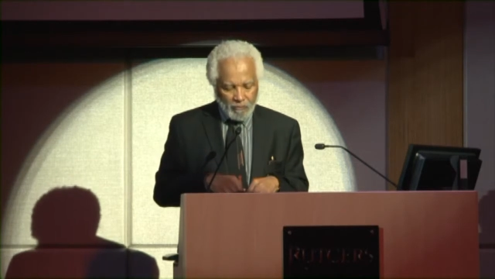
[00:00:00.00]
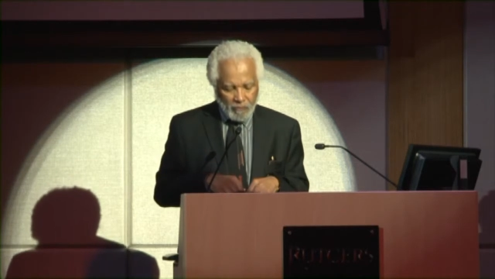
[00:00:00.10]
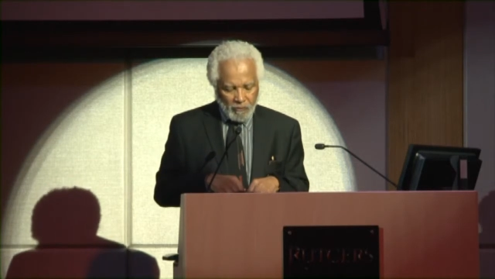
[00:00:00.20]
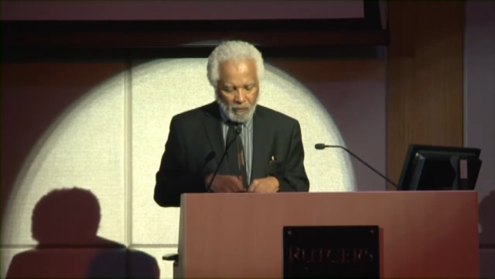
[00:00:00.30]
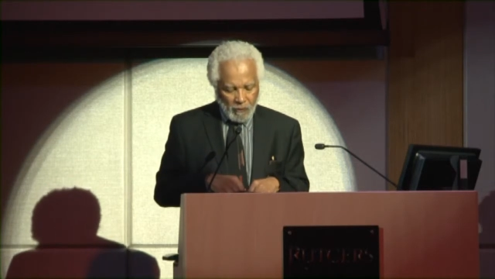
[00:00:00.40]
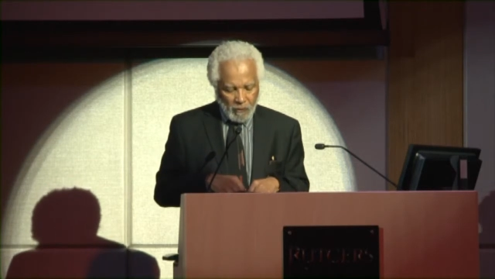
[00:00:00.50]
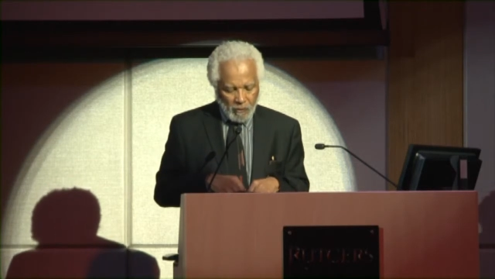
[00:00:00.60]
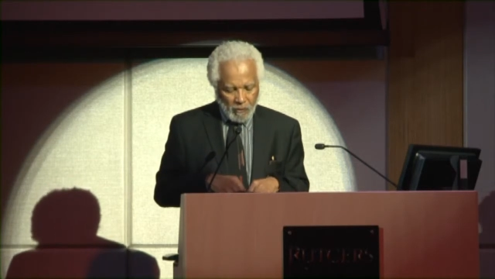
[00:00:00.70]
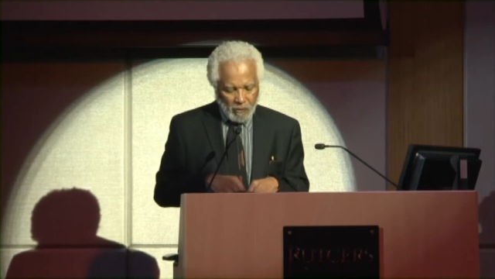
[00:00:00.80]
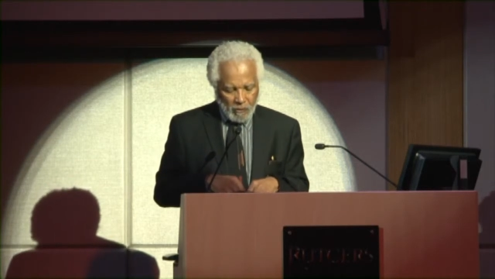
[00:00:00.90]

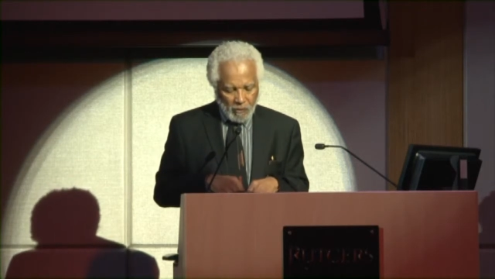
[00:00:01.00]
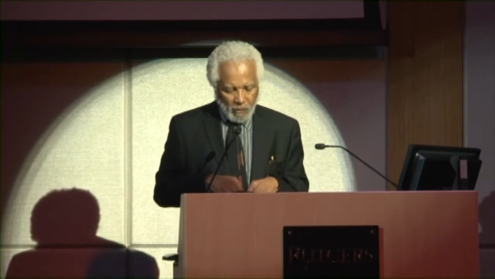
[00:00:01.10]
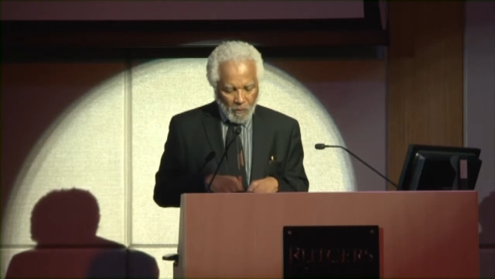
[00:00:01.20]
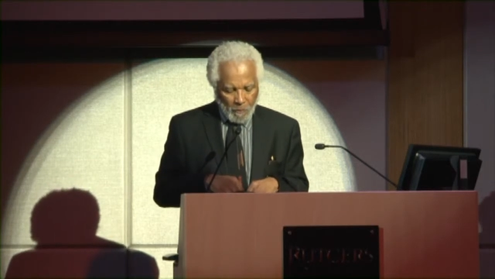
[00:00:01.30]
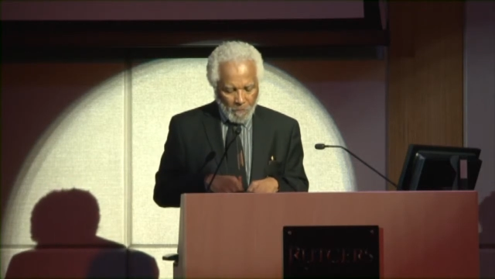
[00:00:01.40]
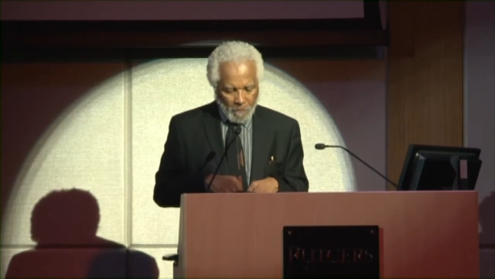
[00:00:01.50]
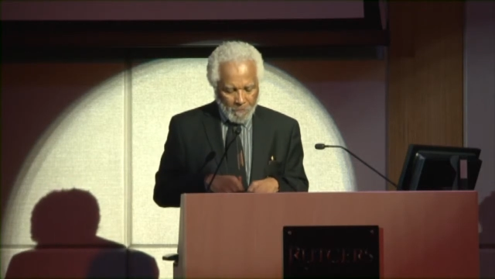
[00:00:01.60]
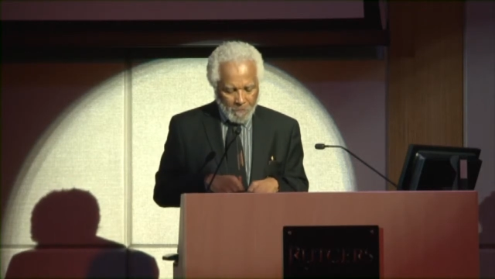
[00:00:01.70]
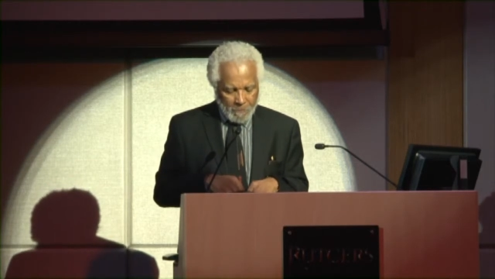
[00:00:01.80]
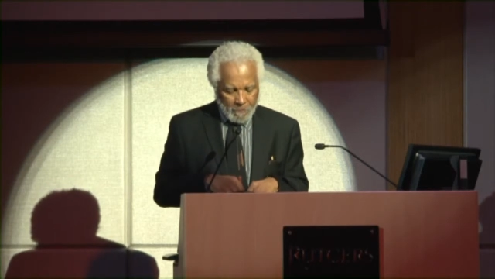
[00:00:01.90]

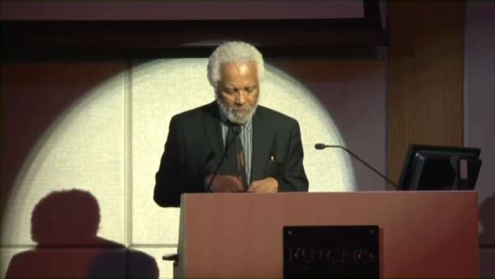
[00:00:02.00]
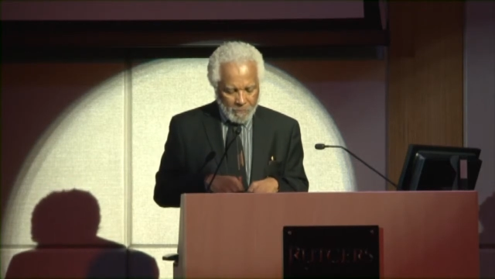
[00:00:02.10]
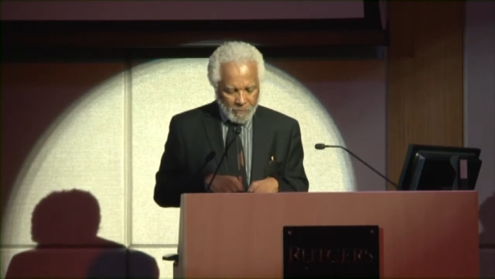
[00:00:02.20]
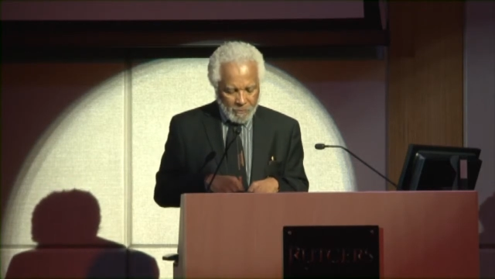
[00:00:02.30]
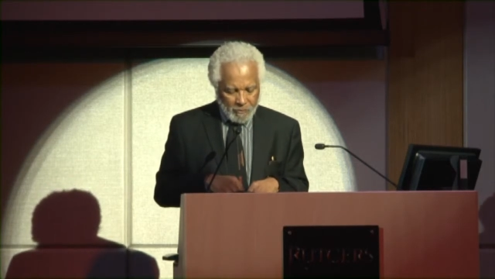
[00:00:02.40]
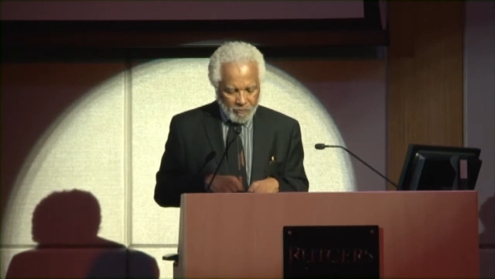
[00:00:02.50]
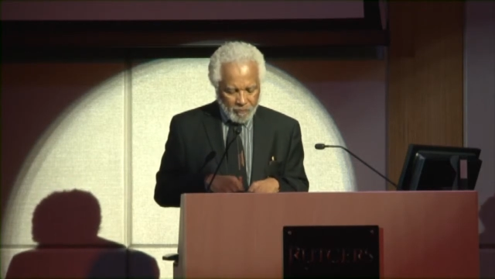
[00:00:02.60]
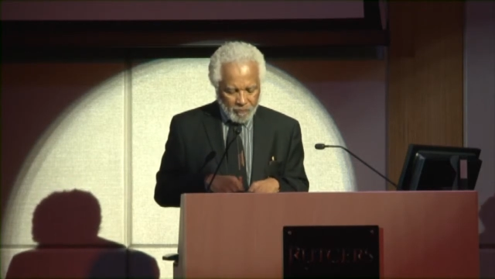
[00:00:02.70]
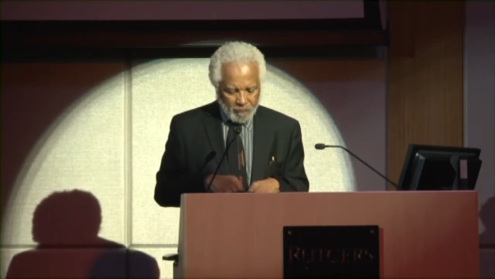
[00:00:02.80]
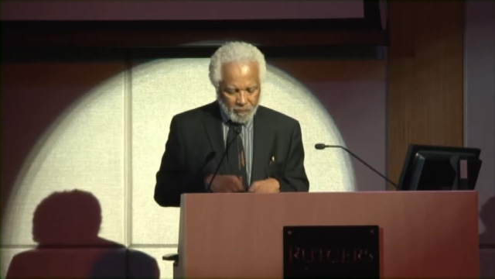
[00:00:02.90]

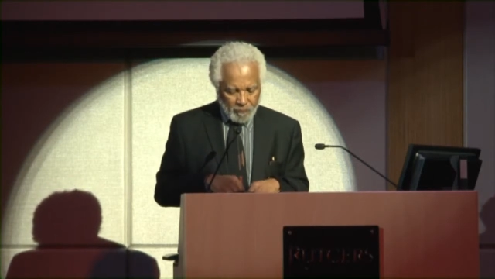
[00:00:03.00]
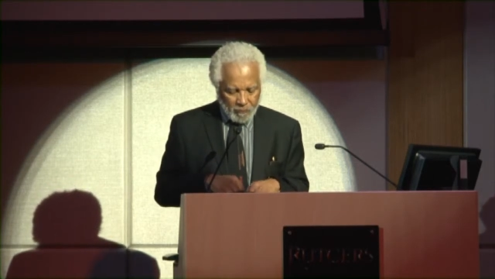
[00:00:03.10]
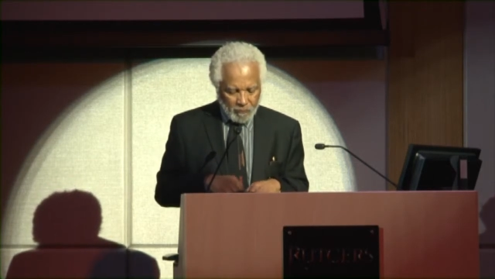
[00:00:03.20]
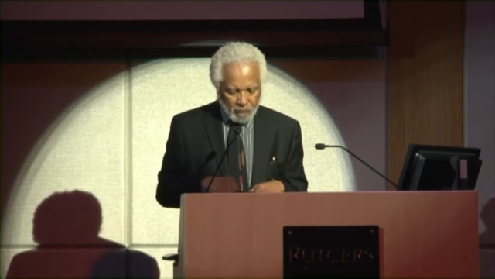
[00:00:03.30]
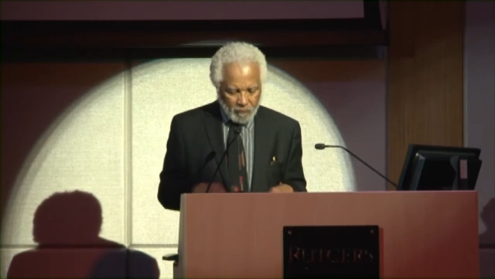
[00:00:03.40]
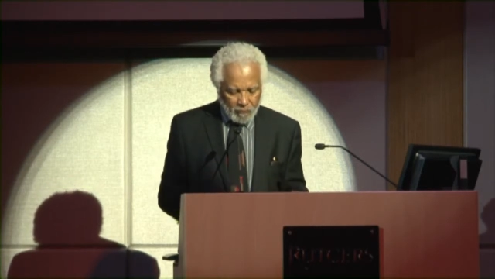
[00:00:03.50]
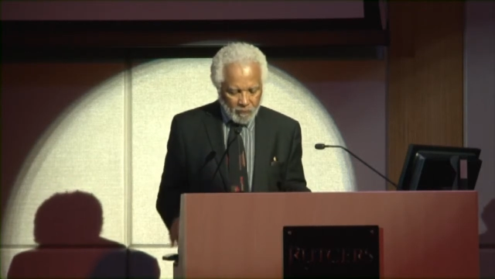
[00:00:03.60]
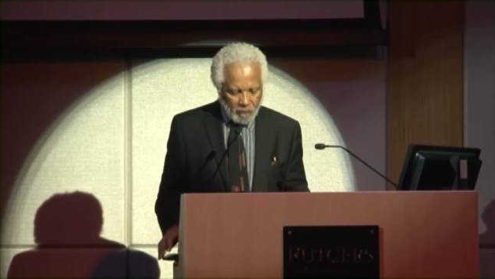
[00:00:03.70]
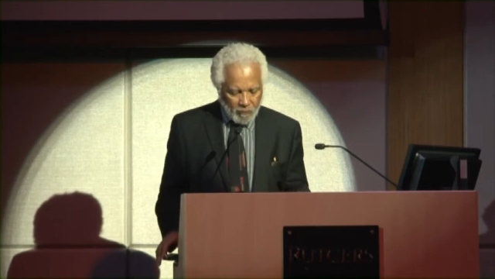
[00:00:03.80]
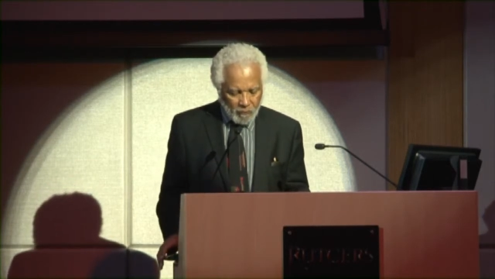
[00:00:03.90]

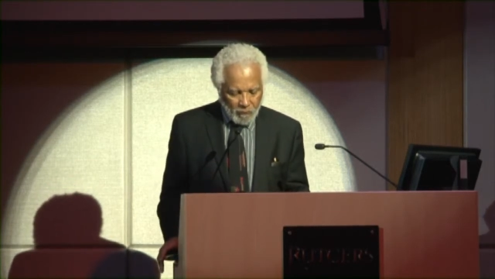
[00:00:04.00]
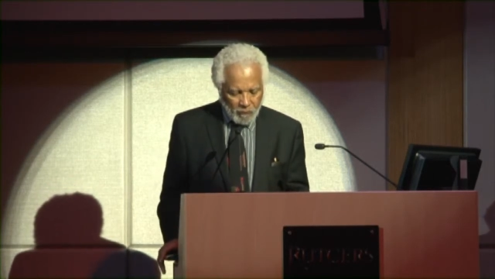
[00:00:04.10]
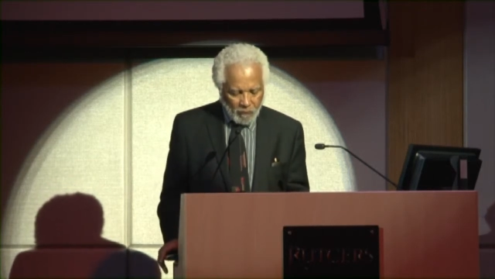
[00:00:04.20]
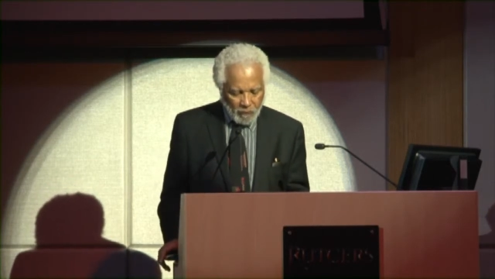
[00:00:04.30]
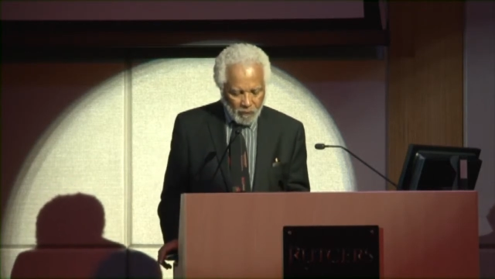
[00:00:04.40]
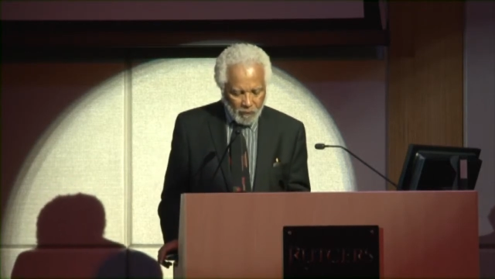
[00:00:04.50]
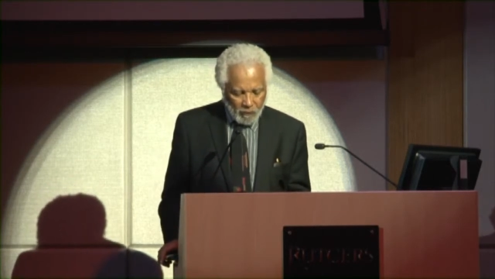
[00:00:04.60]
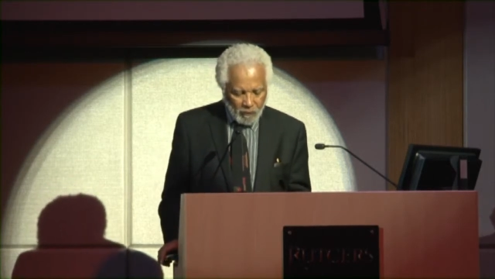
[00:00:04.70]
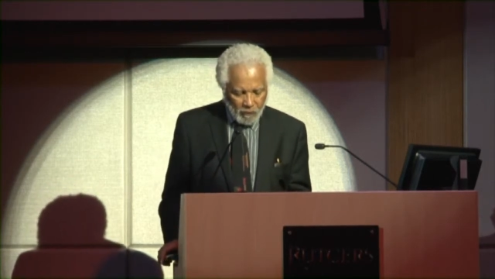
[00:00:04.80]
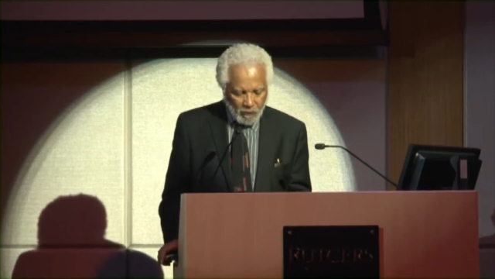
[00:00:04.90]

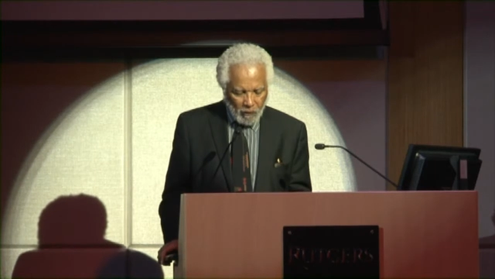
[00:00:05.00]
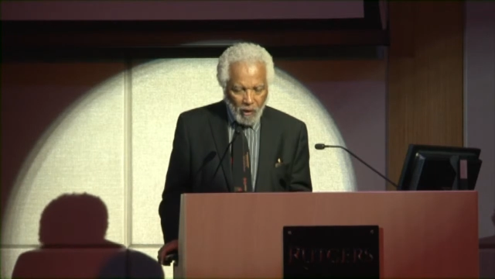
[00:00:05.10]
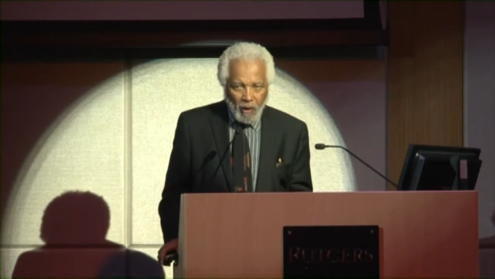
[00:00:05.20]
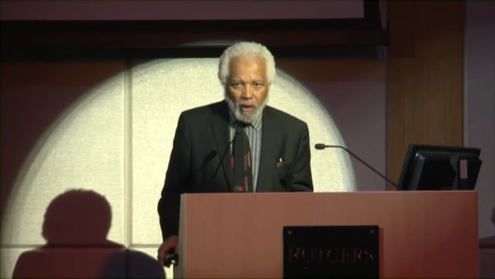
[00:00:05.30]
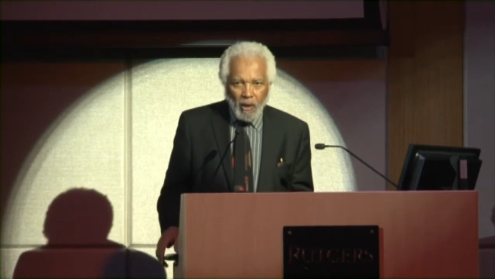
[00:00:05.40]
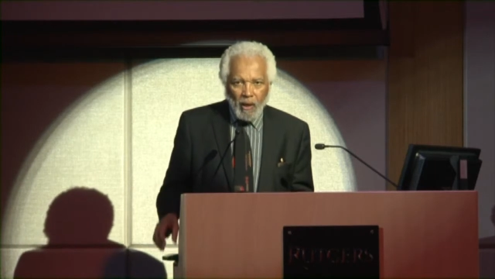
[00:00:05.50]
(silence)